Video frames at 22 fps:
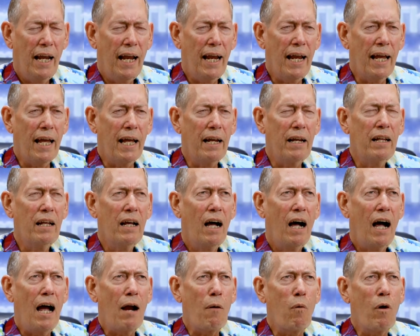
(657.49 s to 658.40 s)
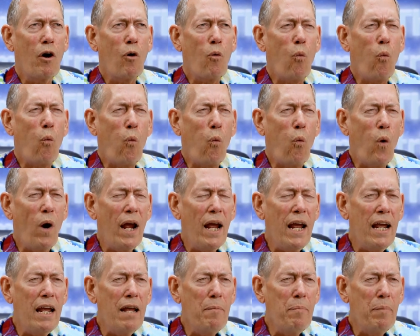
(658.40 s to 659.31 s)
And I went
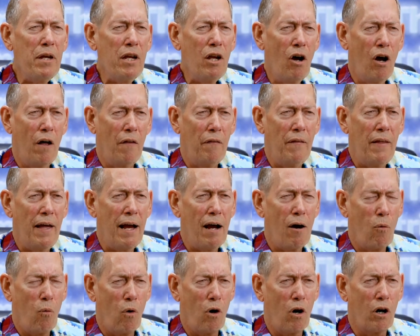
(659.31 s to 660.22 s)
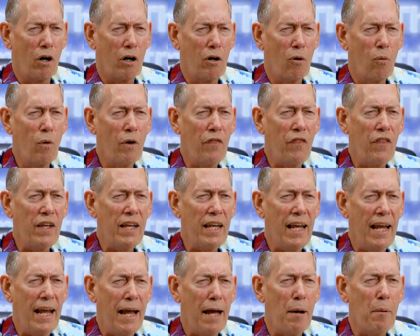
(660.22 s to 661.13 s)
way beyond that work with
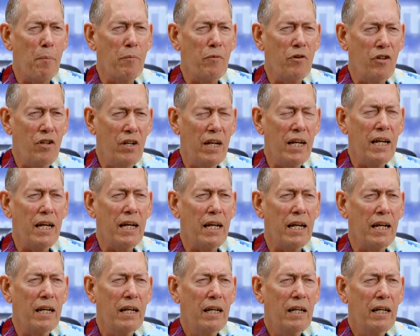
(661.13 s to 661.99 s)
the MD,